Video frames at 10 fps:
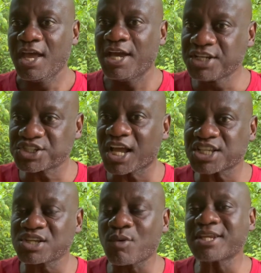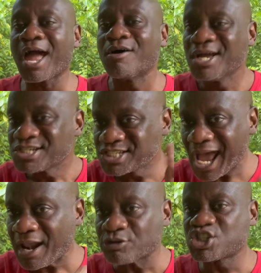And just like I said right now,
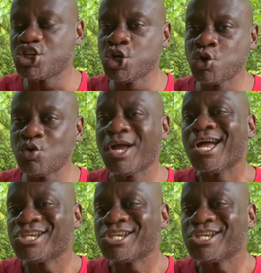shout out to you.